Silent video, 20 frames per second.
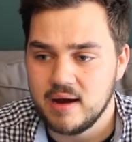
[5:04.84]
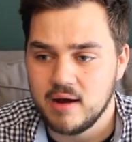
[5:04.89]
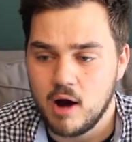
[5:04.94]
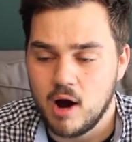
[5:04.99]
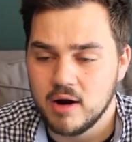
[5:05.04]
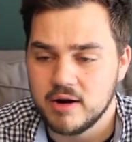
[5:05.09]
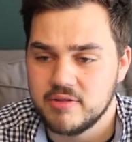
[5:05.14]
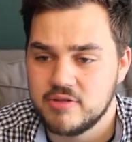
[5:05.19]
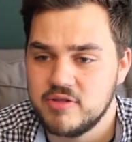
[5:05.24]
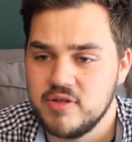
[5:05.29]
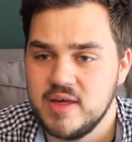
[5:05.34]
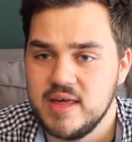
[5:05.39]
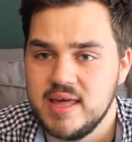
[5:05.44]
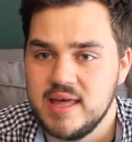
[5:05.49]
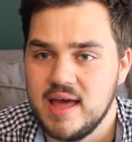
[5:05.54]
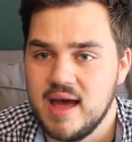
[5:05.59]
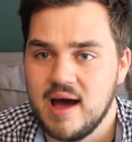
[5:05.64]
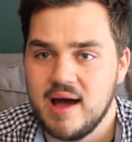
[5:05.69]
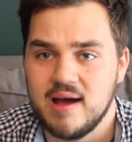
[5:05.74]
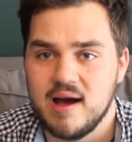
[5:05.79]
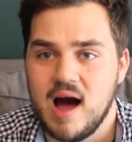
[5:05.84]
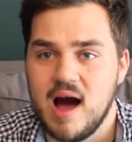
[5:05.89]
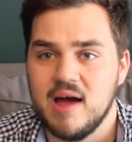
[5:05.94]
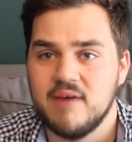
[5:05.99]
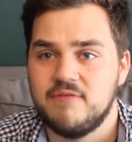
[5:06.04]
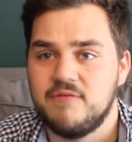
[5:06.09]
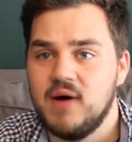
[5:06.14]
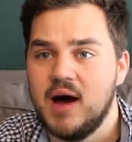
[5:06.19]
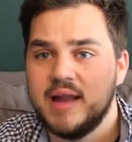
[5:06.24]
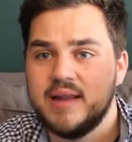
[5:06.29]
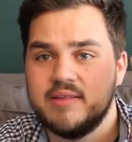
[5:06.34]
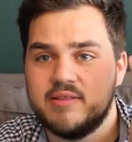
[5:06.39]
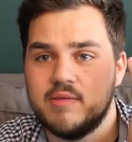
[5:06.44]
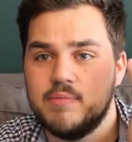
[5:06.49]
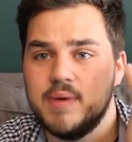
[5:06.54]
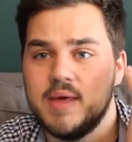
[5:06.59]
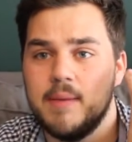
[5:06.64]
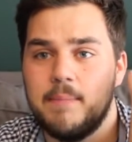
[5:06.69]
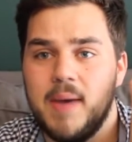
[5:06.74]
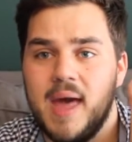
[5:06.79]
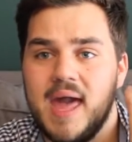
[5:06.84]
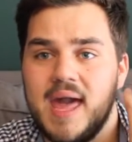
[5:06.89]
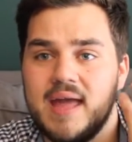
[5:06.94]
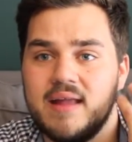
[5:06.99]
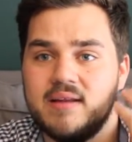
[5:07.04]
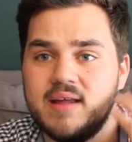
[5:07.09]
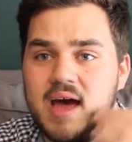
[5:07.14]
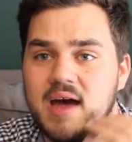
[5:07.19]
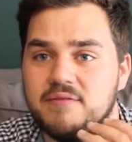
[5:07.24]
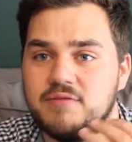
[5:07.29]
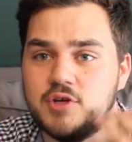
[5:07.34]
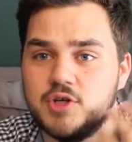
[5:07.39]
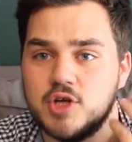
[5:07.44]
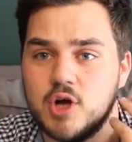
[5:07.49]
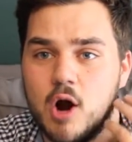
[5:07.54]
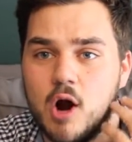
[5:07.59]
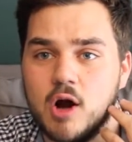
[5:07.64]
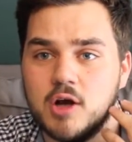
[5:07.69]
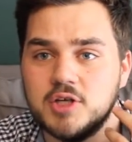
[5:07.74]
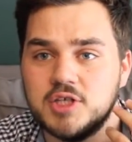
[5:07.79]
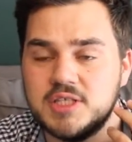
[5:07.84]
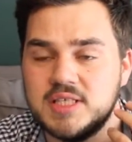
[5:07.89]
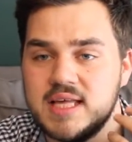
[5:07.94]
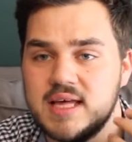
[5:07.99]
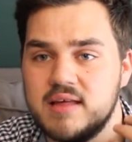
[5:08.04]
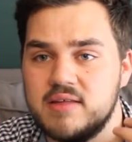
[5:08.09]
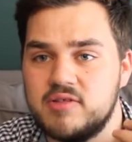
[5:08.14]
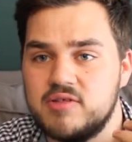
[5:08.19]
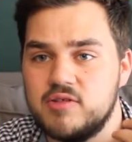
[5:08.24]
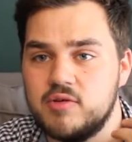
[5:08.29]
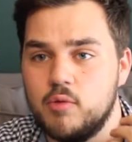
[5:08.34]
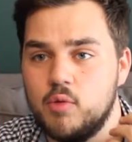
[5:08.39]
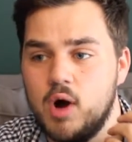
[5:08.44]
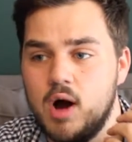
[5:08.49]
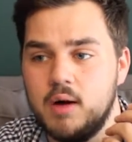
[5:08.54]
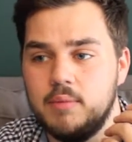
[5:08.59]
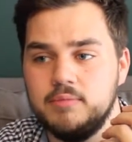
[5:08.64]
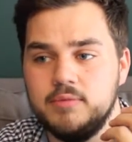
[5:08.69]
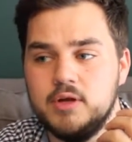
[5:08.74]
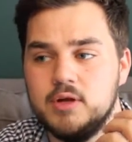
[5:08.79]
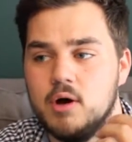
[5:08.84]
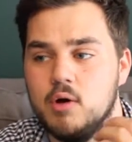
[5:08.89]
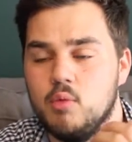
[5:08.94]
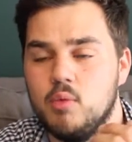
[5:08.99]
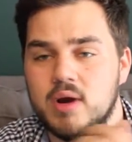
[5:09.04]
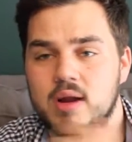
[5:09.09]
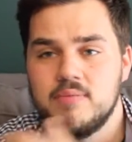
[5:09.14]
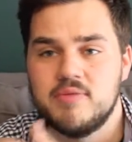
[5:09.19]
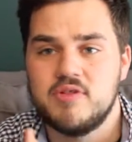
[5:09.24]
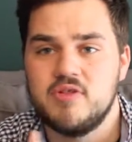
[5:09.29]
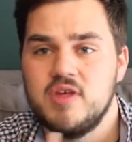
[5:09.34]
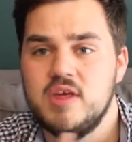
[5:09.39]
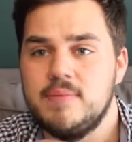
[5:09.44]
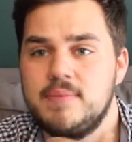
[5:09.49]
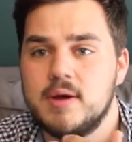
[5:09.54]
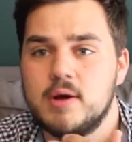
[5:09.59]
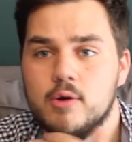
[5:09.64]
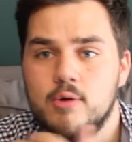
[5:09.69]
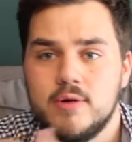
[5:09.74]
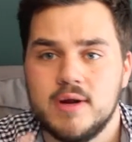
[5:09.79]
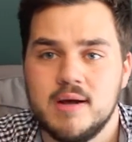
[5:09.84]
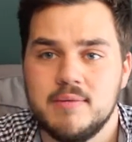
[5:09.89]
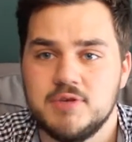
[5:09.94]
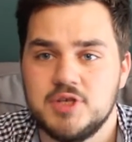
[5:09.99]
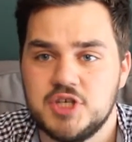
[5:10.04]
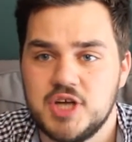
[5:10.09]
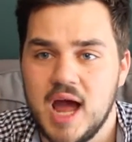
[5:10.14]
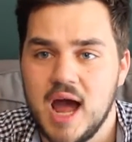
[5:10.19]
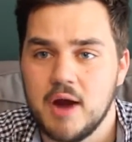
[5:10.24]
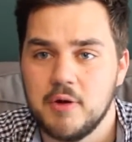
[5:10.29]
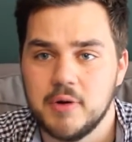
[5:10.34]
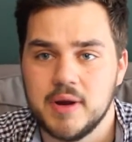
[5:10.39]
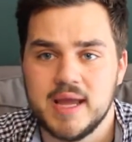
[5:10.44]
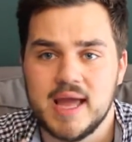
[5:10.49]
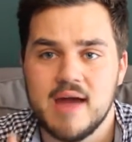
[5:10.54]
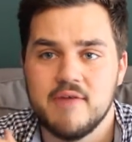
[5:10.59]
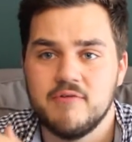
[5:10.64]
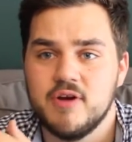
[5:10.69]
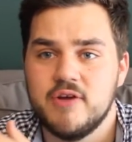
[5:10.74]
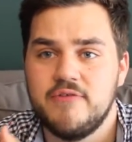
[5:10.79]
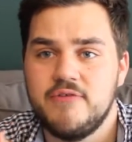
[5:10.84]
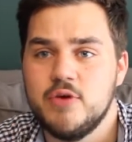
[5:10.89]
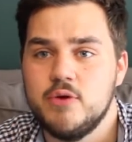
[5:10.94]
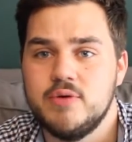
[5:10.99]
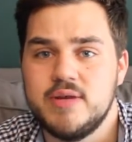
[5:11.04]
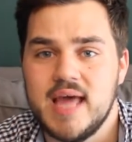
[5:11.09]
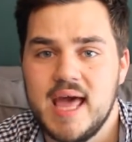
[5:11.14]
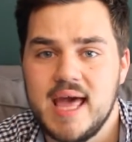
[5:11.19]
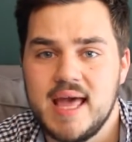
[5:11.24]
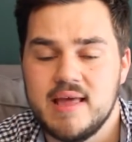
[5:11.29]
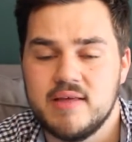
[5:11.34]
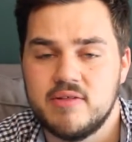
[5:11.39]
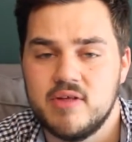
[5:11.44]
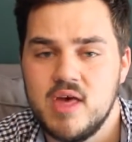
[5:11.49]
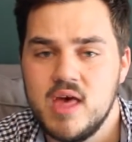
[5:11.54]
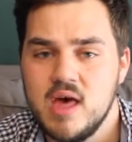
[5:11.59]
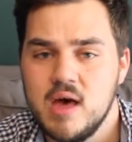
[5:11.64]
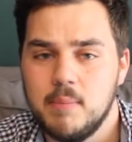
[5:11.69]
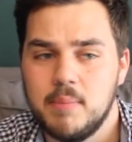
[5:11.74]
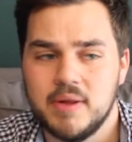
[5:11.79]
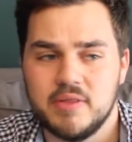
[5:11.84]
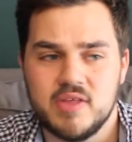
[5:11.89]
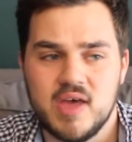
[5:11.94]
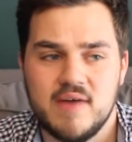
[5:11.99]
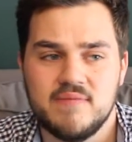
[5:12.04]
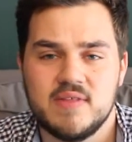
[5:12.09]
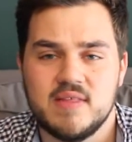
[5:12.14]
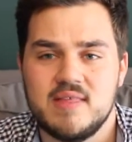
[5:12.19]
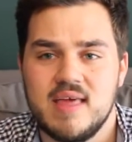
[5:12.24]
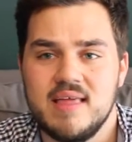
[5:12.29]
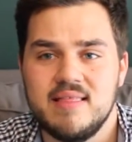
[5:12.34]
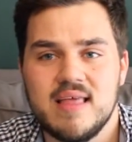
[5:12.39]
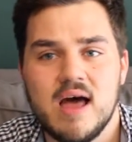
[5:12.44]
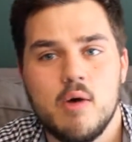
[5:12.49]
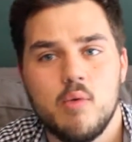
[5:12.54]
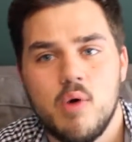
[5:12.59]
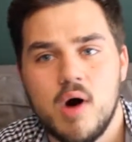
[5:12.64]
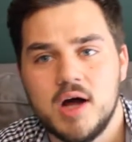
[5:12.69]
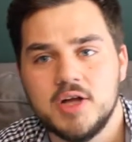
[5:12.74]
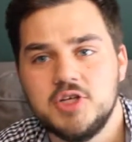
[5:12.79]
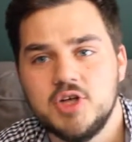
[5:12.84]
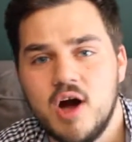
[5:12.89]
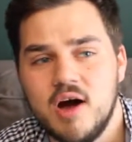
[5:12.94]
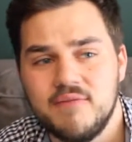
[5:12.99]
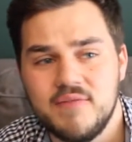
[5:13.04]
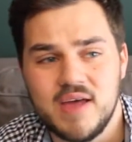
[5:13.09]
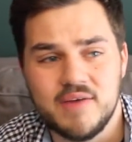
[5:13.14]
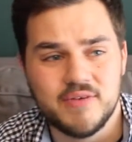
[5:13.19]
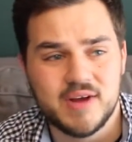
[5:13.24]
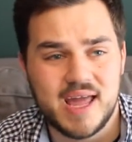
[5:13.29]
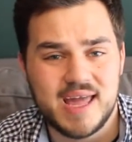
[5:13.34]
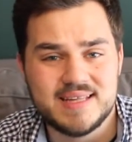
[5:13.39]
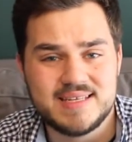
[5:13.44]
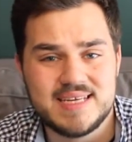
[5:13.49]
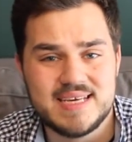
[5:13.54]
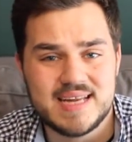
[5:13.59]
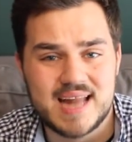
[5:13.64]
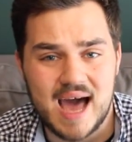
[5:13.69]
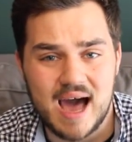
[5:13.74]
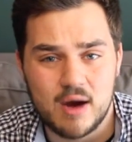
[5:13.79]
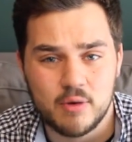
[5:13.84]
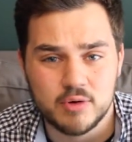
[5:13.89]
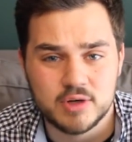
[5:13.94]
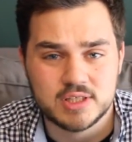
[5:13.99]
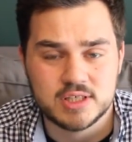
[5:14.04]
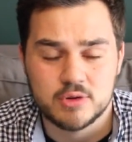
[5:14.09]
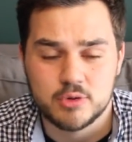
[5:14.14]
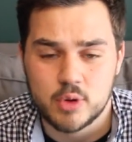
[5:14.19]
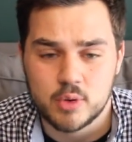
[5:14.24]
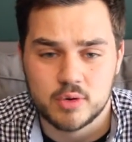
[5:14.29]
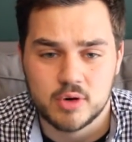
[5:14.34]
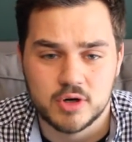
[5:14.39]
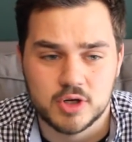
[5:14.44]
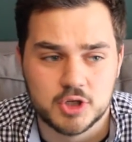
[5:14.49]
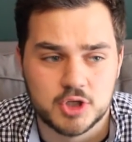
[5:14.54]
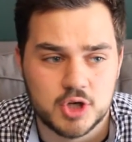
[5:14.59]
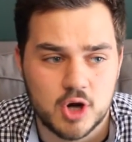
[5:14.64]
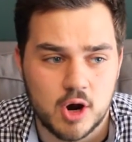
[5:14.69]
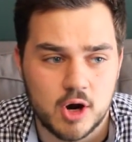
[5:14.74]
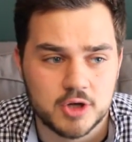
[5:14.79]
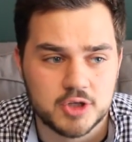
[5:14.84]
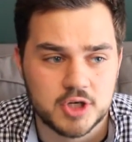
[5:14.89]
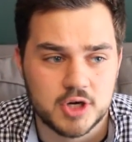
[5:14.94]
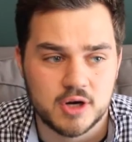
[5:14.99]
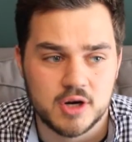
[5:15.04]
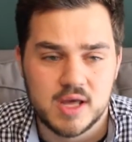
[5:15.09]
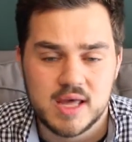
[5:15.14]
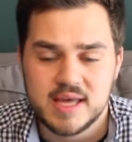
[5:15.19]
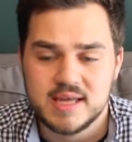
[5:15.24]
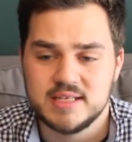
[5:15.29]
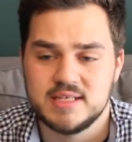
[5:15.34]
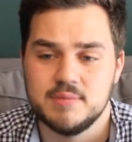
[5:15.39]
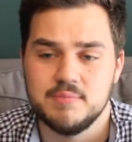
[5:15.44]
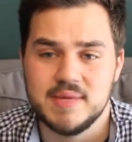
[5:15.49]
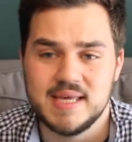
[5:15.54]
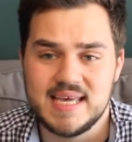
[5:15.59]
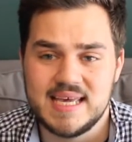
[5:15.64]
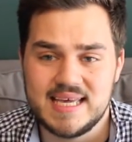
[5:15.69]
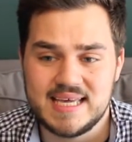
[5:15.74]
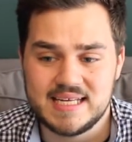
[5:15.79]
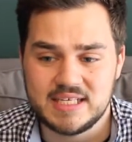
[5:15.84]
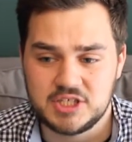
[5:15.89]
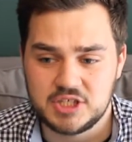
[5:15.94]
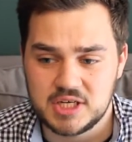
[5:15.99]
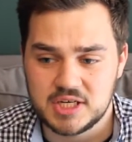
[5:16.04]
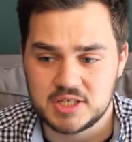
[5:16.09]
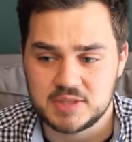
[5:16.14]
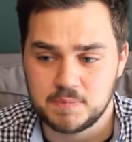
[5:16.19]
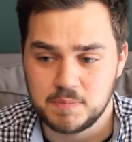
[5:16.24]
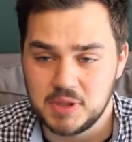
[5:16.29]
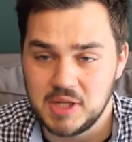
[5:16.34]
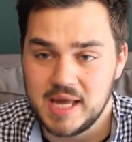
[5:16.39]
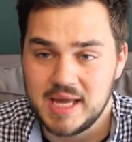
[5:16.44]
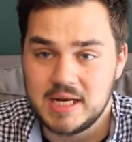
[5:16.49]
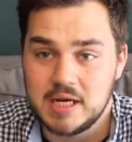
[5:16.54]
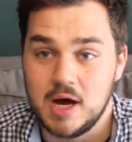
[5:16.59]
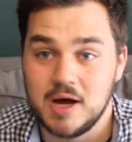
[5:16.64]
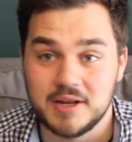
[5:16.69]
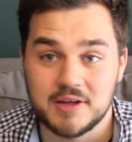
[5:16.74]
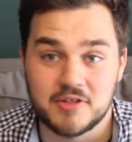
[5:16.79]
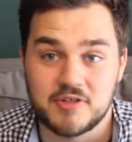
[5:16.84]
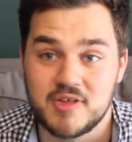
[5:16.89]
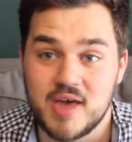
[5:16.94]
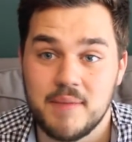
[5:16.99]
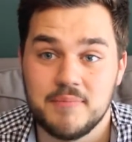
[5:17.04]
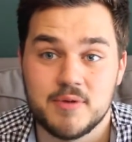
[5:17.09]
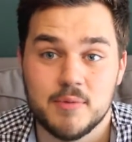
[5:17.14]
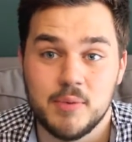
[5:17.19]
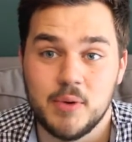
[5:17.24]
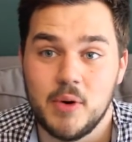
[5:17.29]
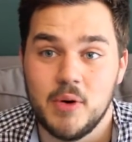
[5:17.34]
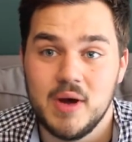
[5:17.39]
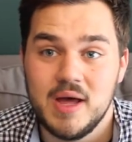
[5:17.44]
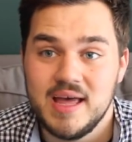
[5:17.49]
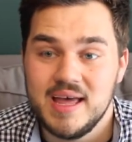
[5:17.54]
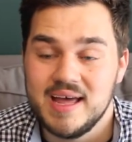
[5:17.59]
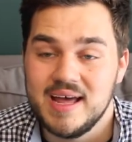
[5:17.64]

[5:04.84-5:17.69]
honestly, I find it to be a pain to have to charge this, you know, when I'm sleeping or when I'm showering every few days. But to have to take that watch off every 18 hours and throw it on a charger, to me is just plain unacceptable.